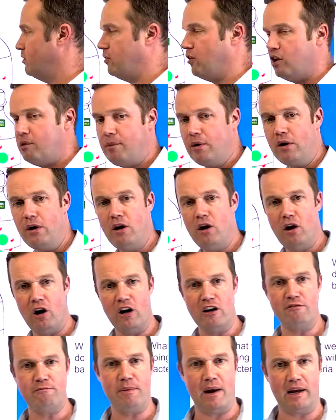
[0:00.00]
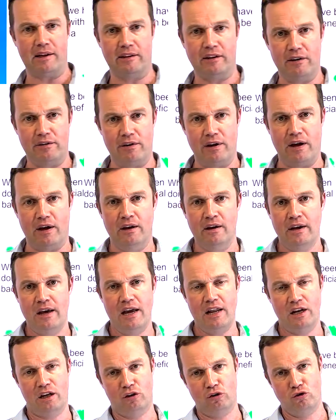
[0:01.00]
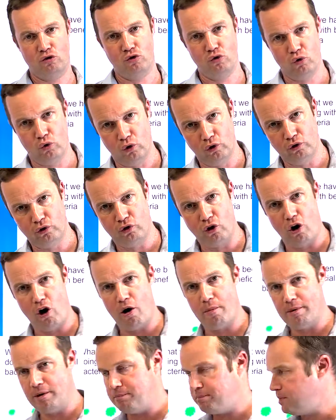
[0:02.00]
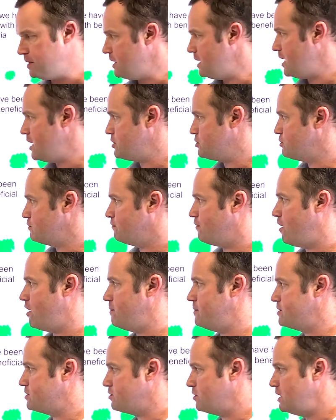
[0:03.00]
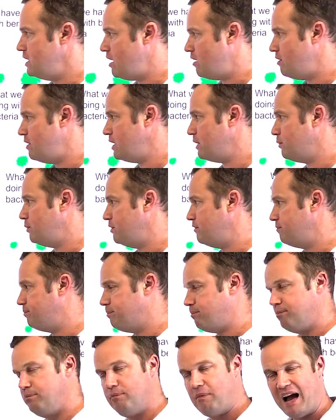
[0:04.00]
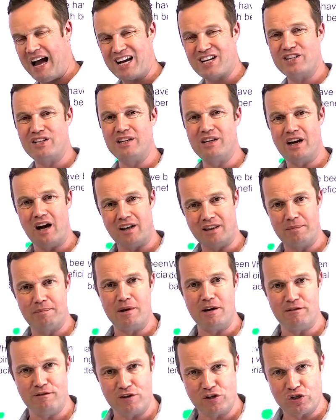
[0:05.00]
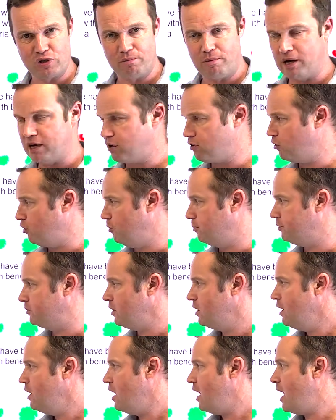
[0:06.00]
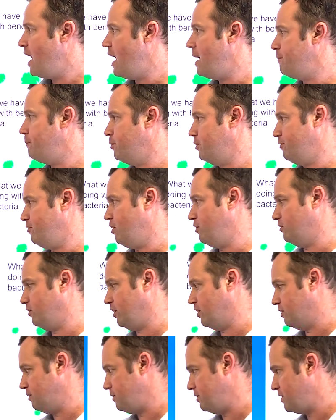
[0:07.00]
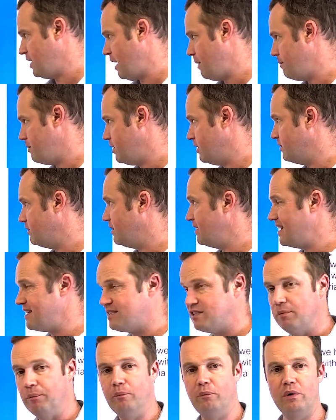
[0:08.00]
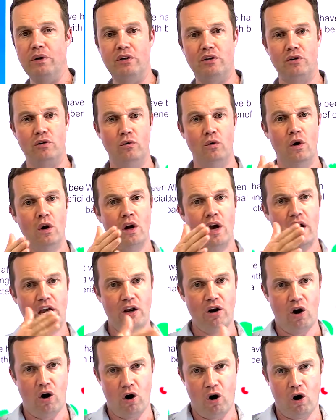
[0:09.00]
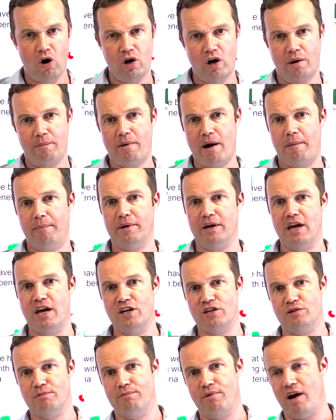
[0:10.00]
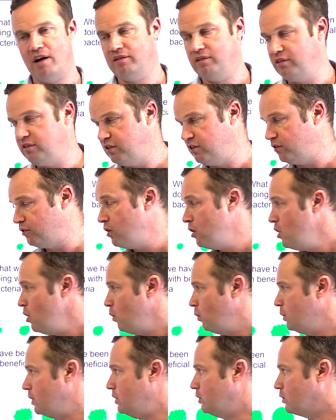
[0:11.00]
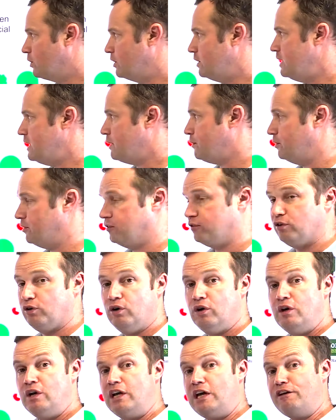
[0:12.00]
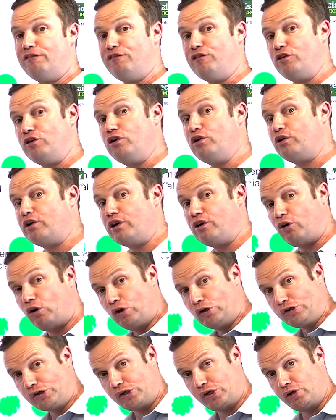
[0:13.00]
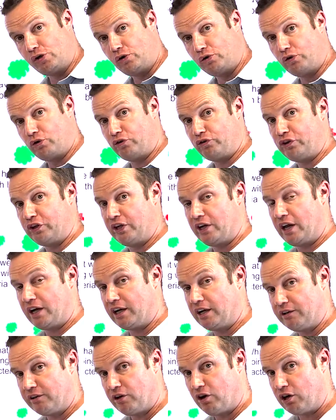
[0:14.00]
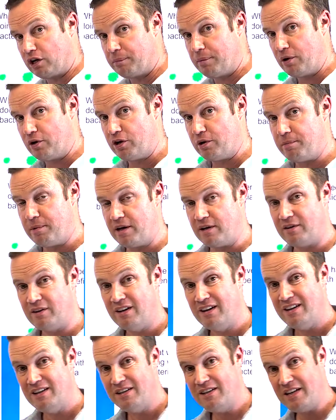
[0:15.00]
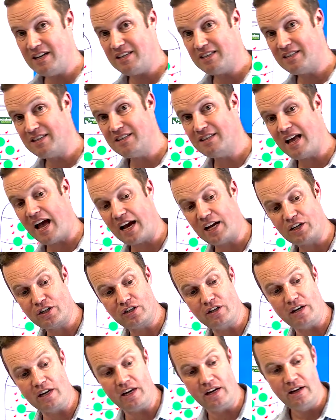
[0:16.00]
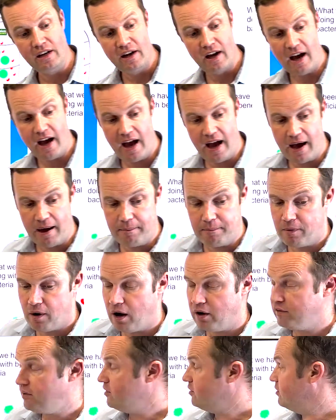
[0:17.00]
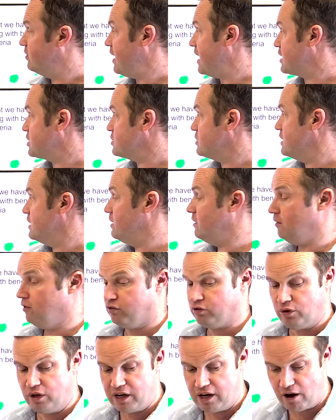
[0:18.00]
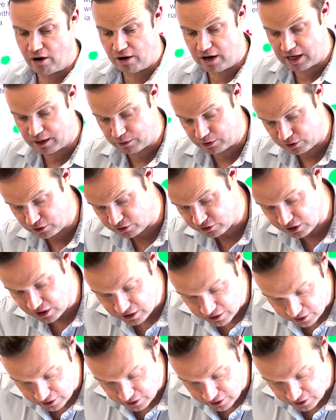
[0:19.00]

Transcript: It's all about live bacteria in a controlled, dormant pH environment. So in our liquid, we've actually got the beneficial microbes, and we've also got the metabolites. And that's something we do in all our propagation processes when we look at liquids. So if you're looking at ultra low dosing, like I'll talk about in a bit, this is actually, so in our liquids, you'll see